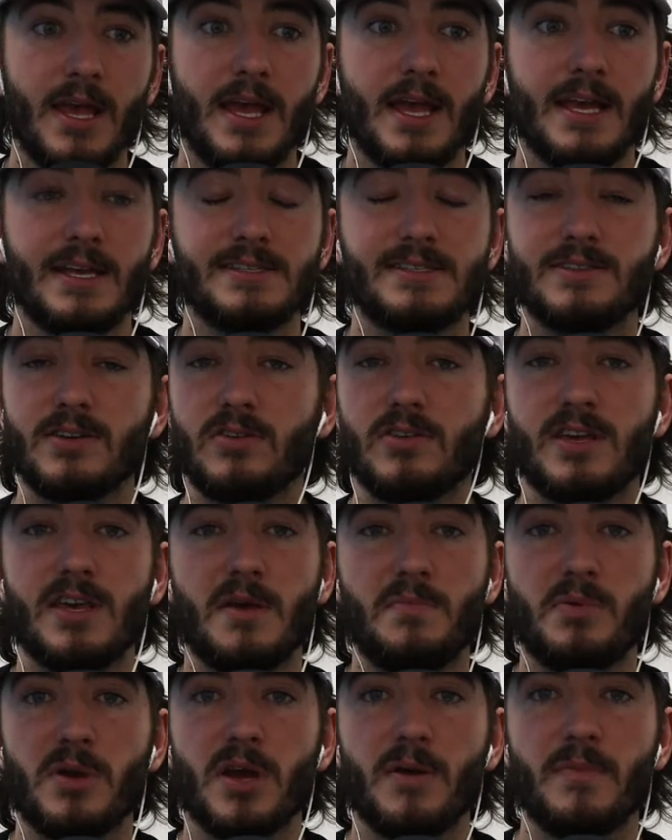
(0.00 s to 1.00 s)
is still
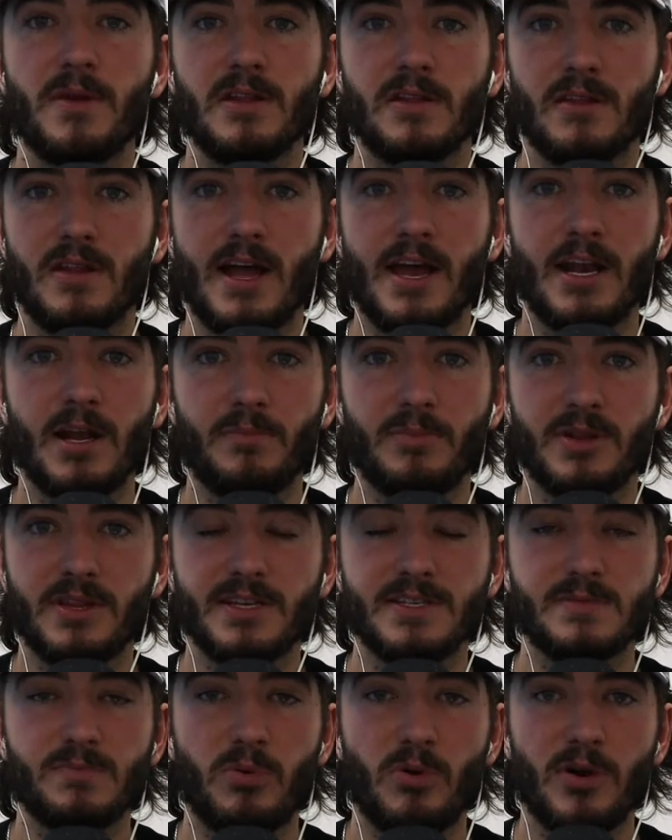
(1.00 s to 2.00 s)
keeping him in the lineup at
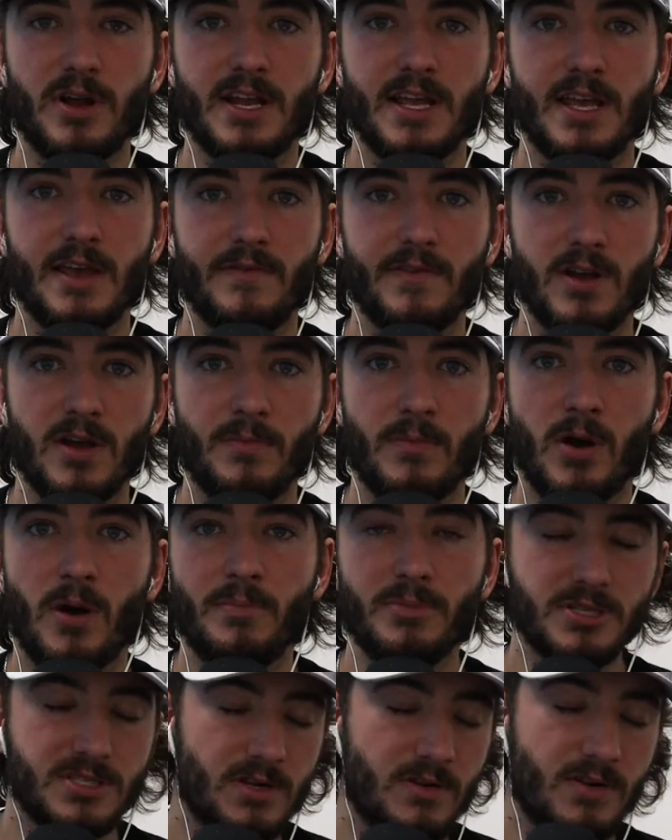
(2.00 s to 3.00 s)
this point and giving him
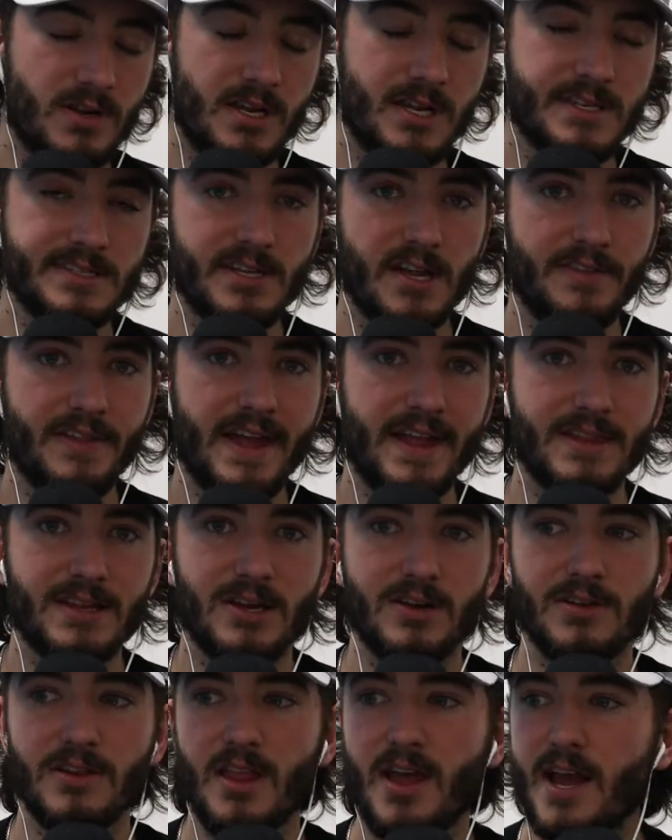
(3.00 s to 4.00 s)
opportunities on that
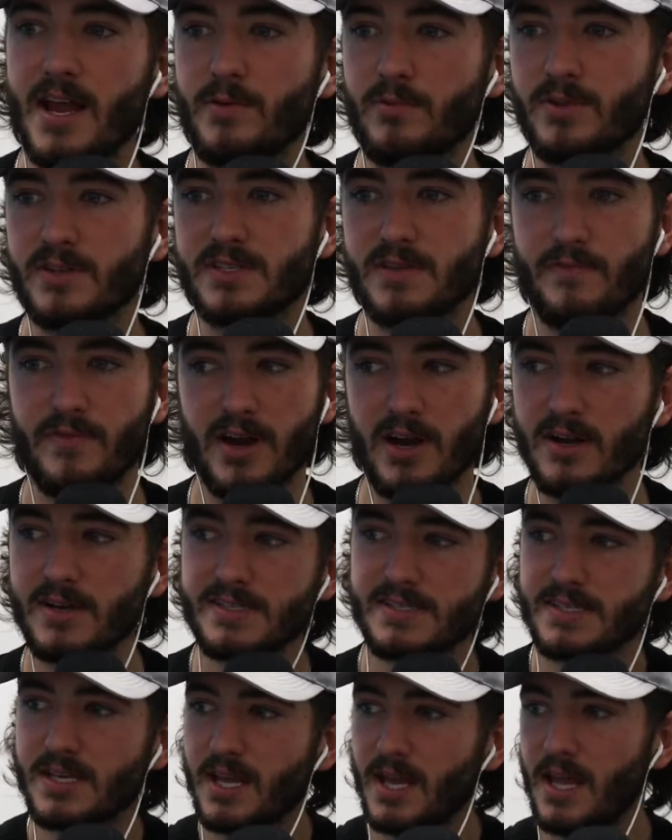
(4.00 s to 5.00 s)
third line with Tavares.